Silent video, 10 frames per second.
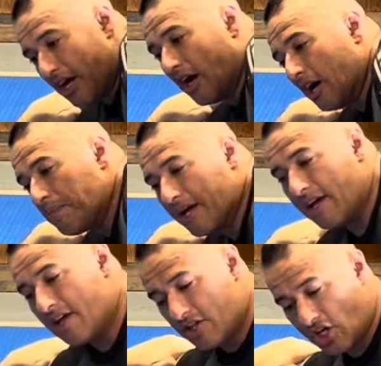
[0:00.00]
up.
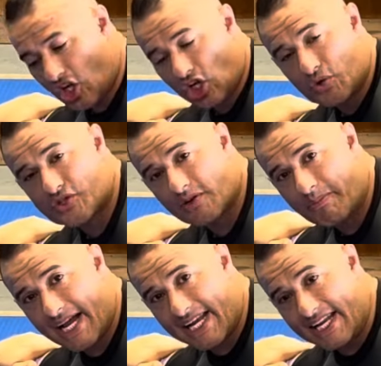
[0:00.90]
The closer
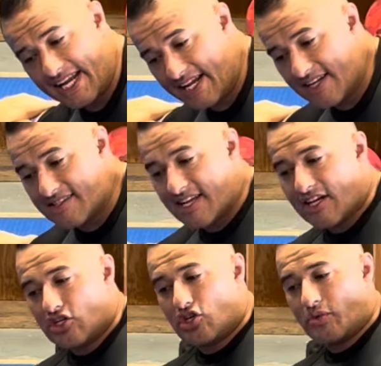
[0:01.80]
my knee is
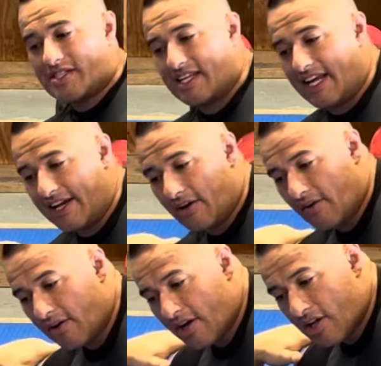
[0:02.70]
to his
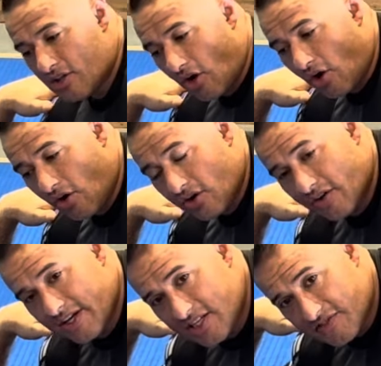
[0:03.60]
ear, the harder
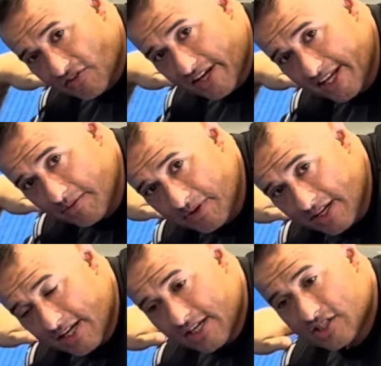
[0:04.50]
it is for him
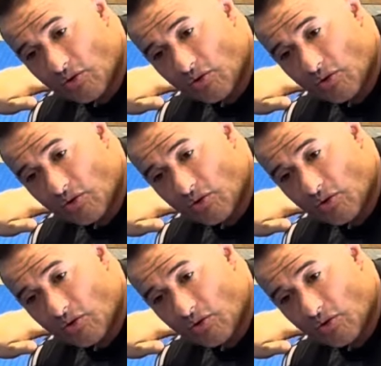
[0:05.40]
to